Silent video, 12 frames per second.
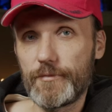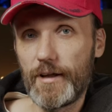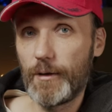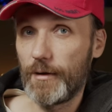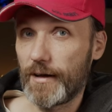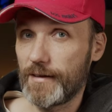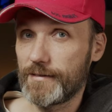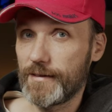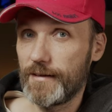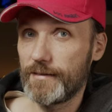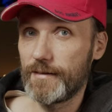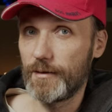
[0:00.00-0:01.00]
Now, like I
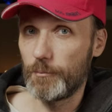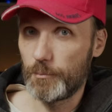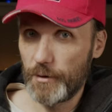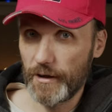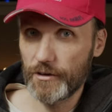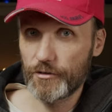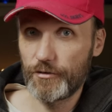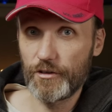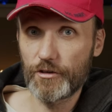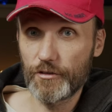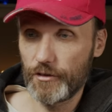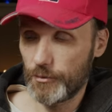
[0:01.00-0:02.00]
said, the biggest
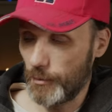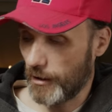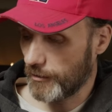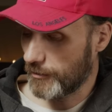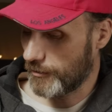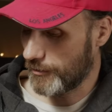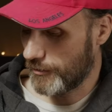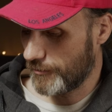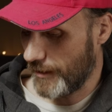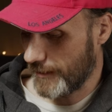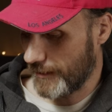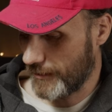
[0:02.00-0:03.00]
feature of this monitor is the
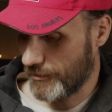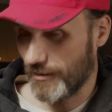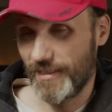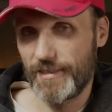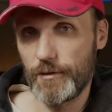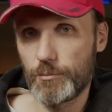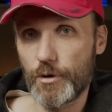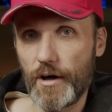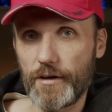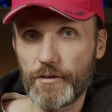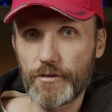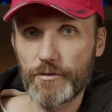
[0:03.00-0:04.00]
fact that it's the
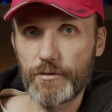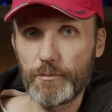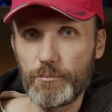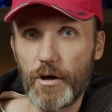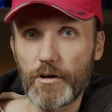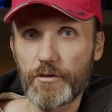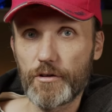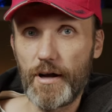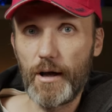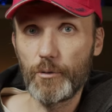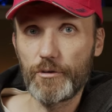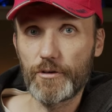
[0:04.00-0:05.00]
brightest monitor
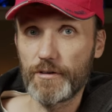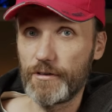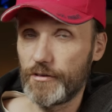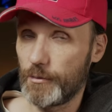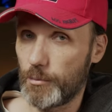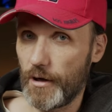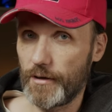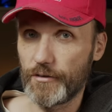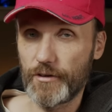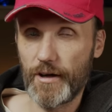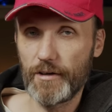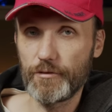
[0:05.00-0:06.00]
out there, at least the
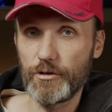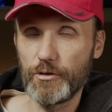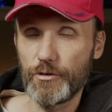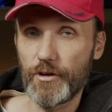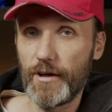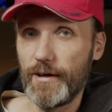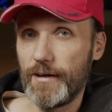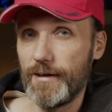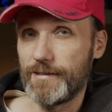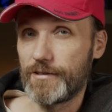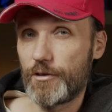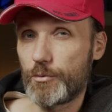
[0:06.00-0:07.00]
brightest that I've used.
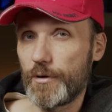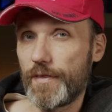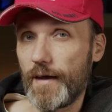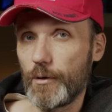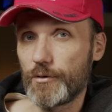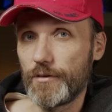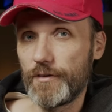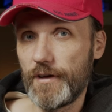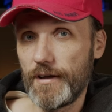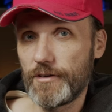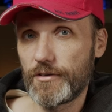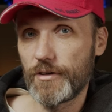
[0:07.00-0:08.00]
It's 3000
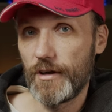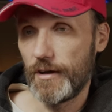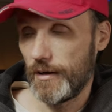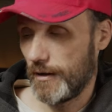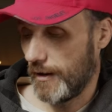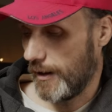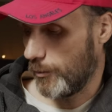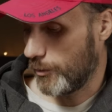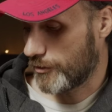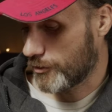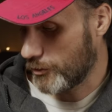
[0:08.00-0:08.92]
nits. What's